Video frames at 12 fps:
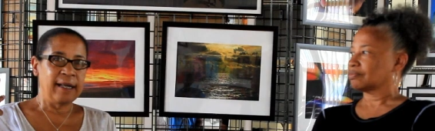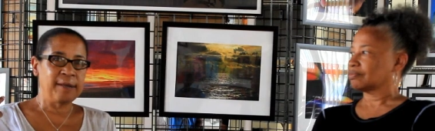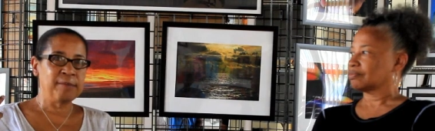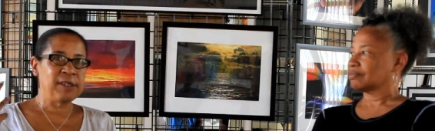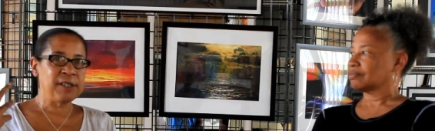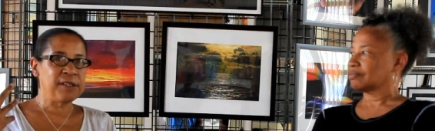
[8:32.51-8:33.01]

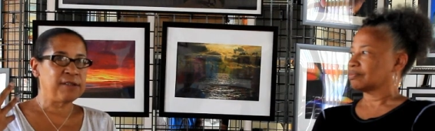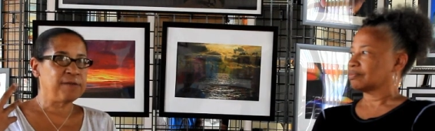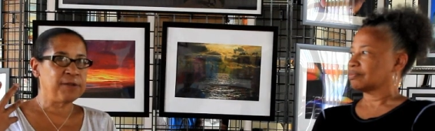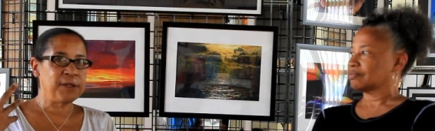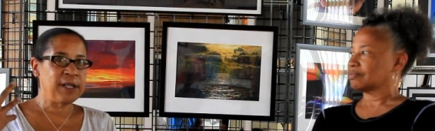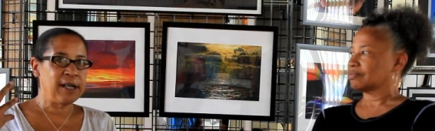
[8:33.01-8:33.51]
Speaker 1: I'm just a
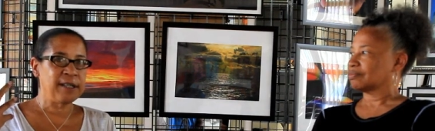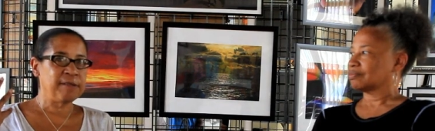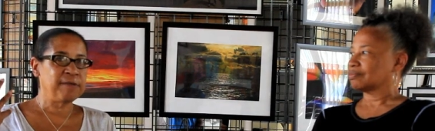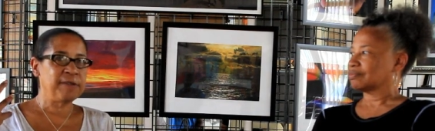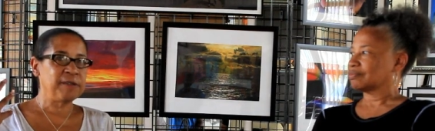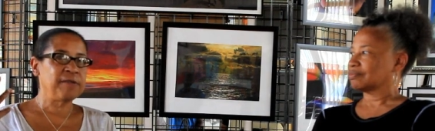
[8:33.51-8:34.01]

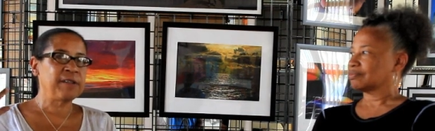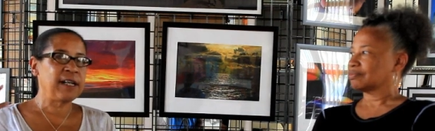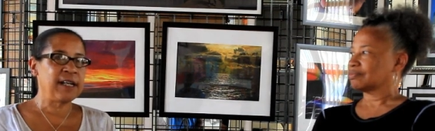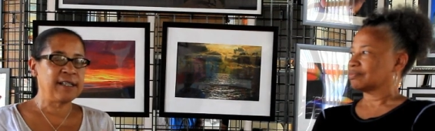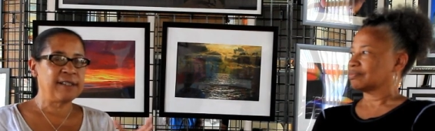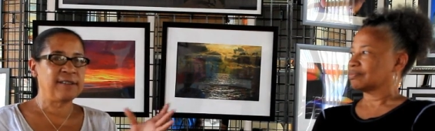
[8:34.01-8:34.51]
photographer of
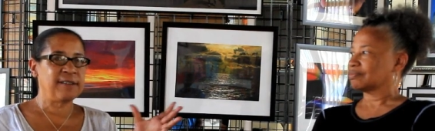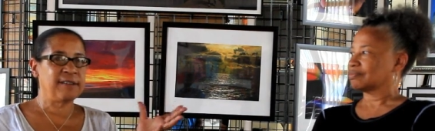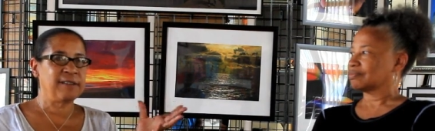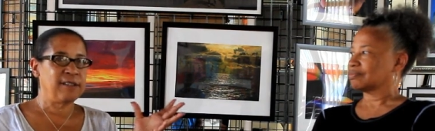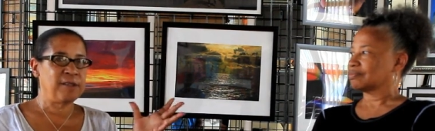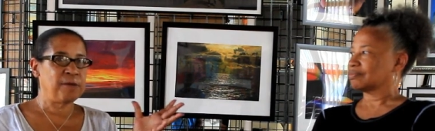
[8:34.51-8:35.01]
God's,
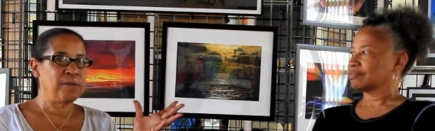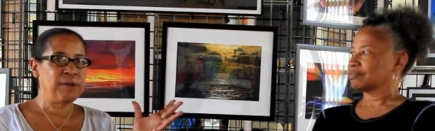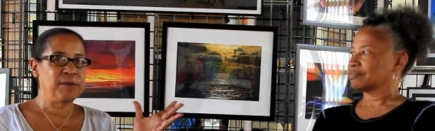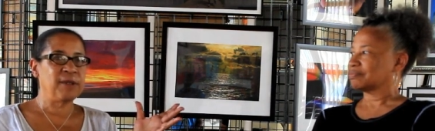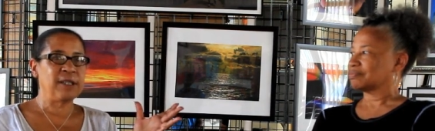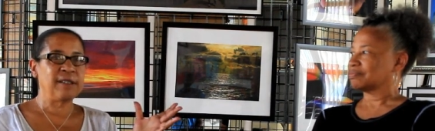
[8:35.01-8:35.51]
you know,
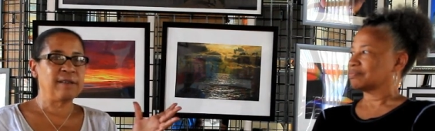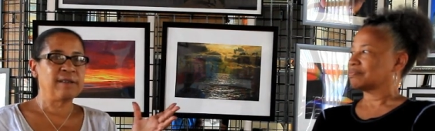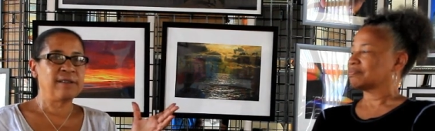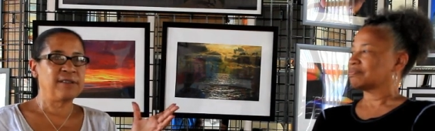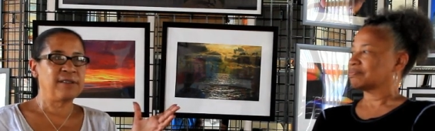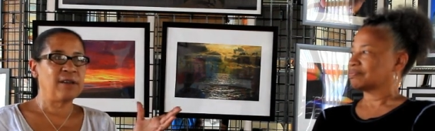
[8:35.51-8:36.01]
beauty.
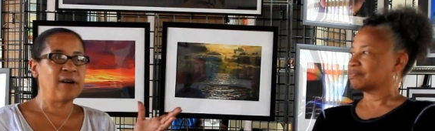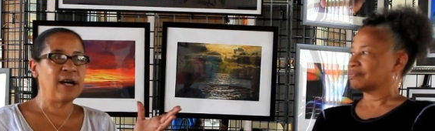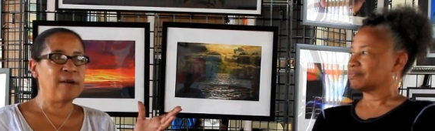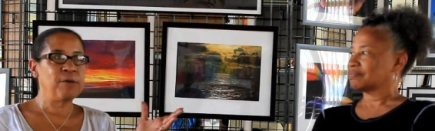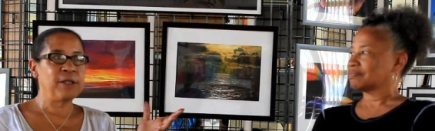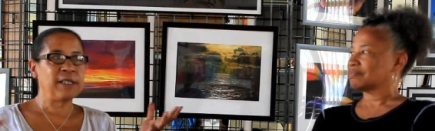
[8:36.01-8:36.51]
So
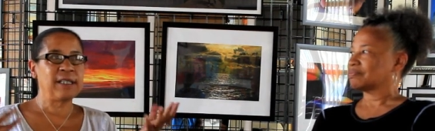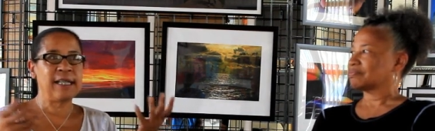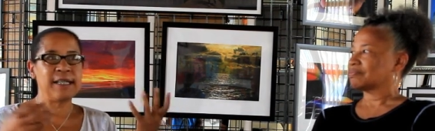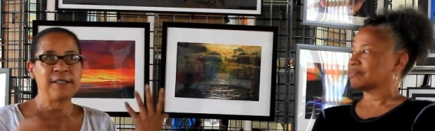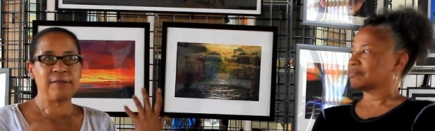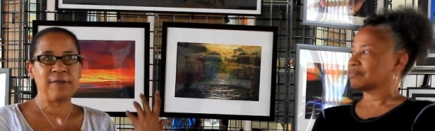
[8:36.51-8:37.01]
I wouldn't
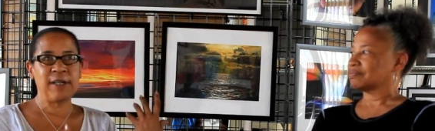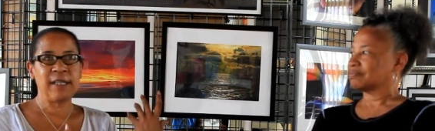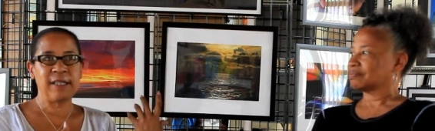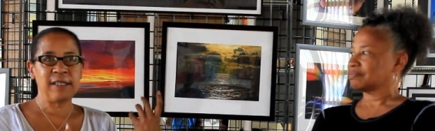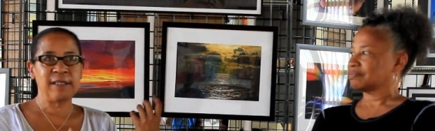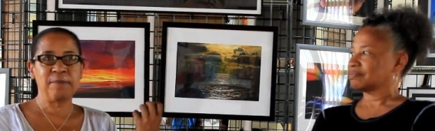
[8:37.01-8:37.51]

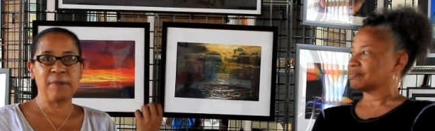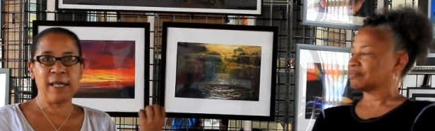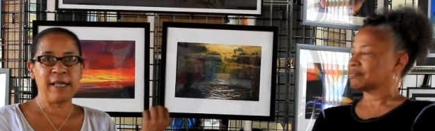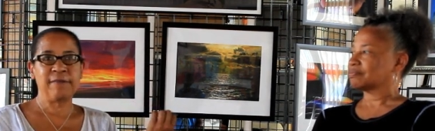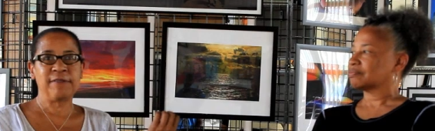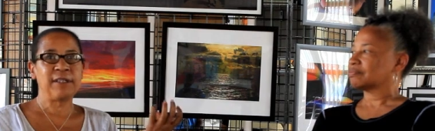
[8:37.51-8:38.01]
classify it as
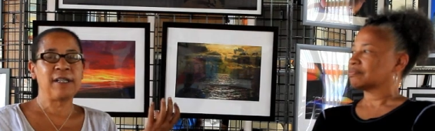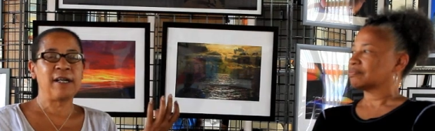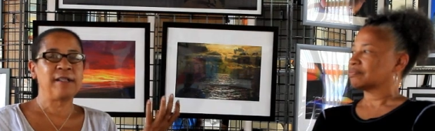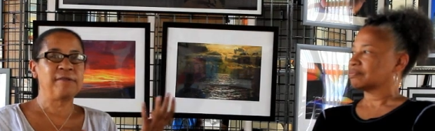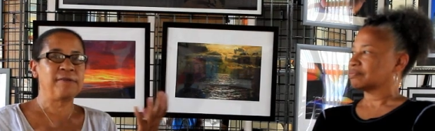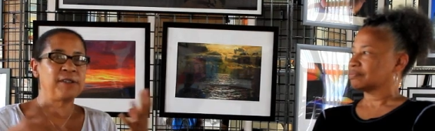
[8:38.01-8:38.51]
black
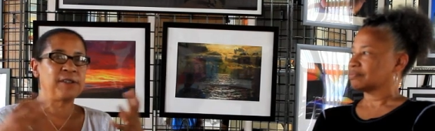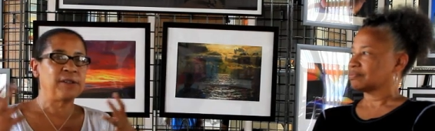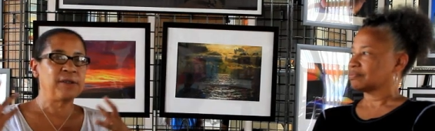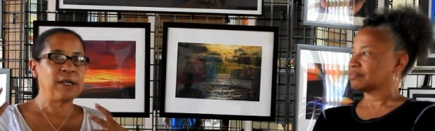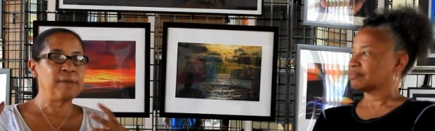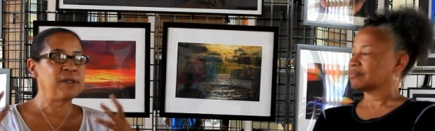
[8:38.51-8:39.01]
photography
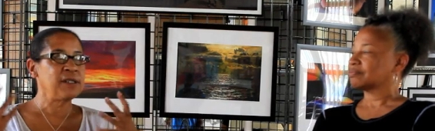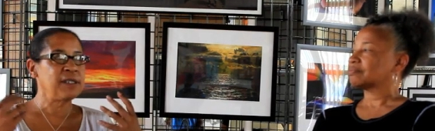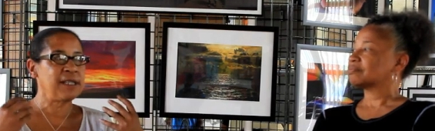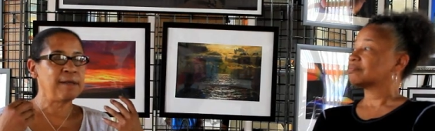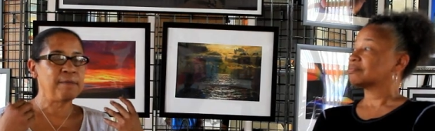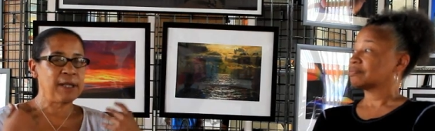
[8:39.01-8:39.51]
or I'm
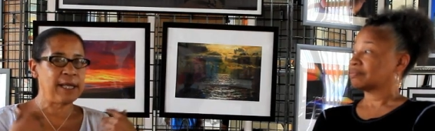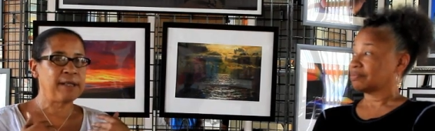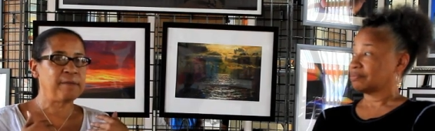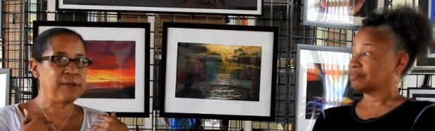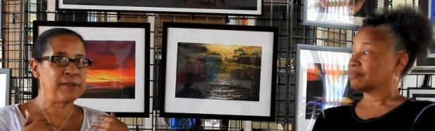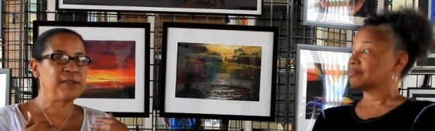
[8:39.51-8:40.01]
just a
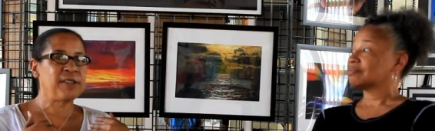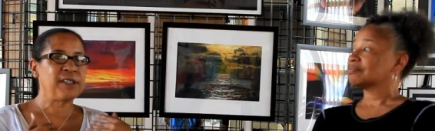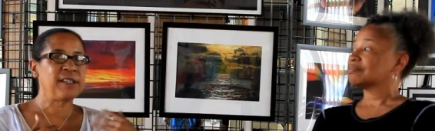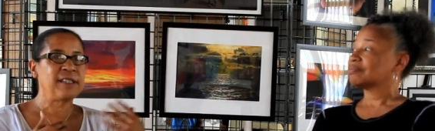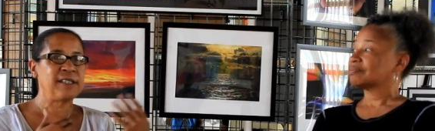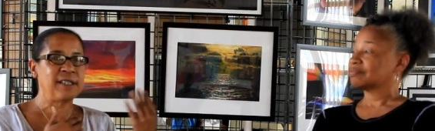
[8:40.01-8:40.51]
black
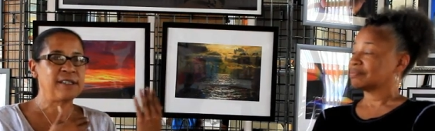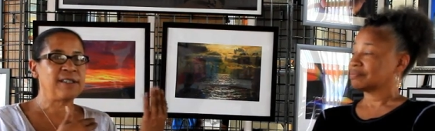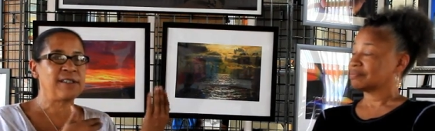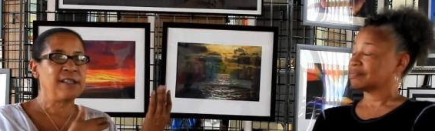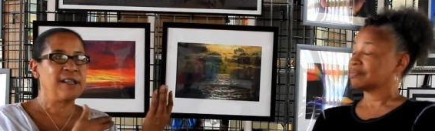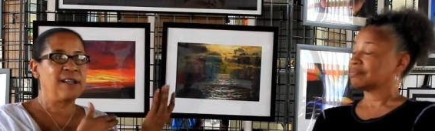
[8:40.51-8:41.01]
person that
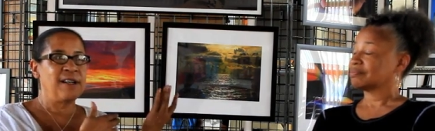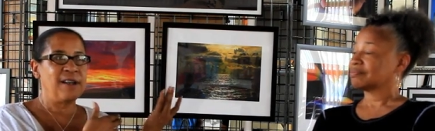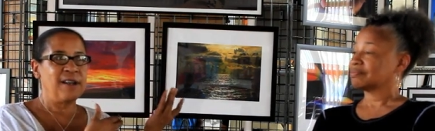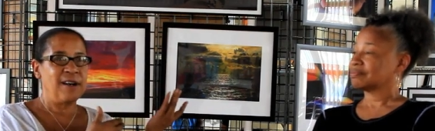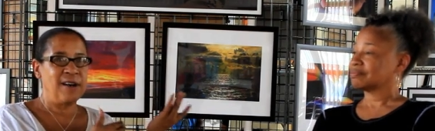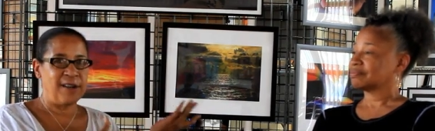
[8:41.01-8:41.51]
does
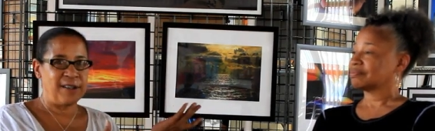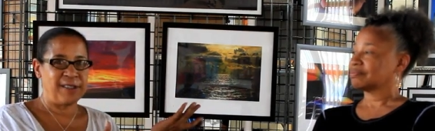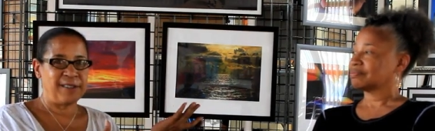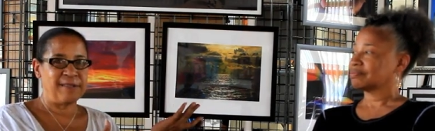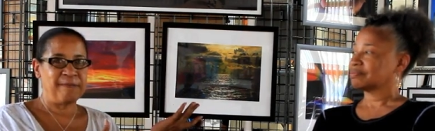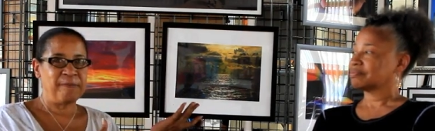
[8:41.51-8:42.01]

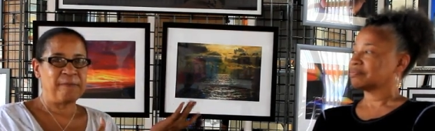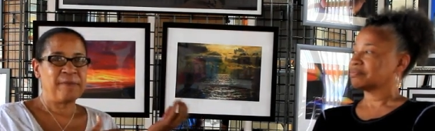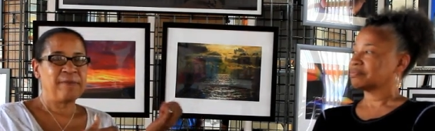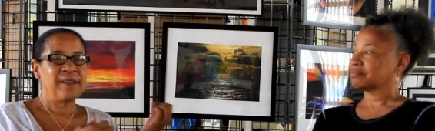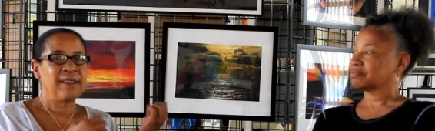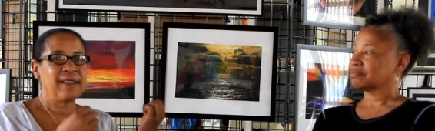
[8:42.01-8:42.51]
art.
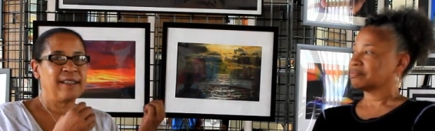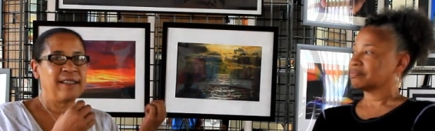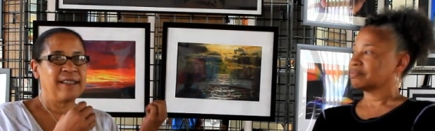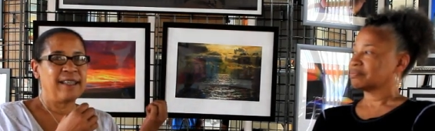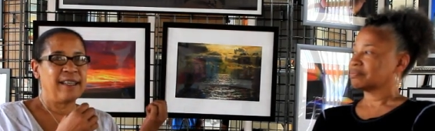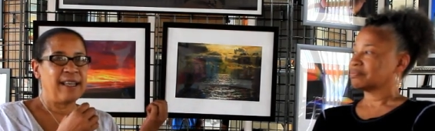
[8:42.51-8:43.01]

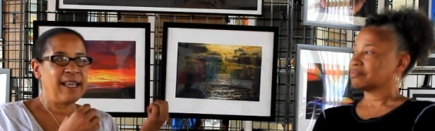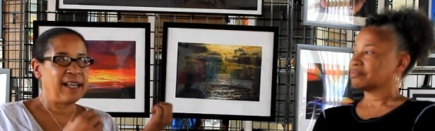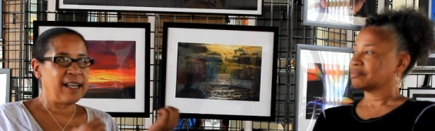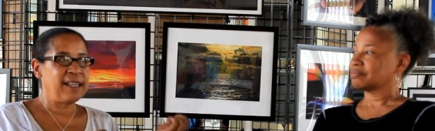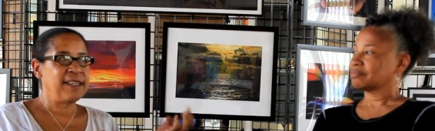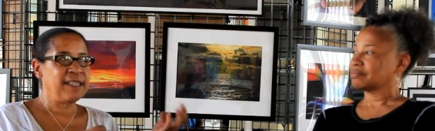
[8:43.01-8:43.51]

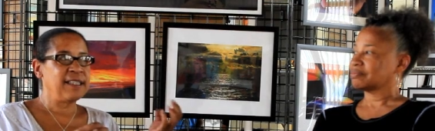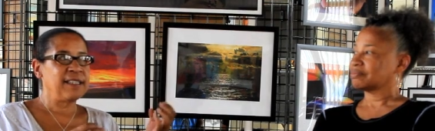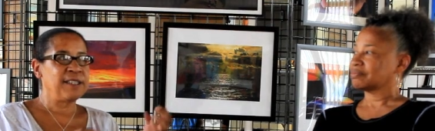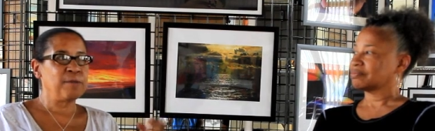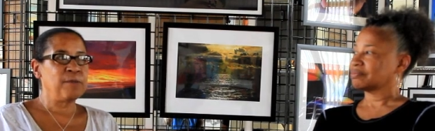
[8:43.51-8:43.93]
And I think it's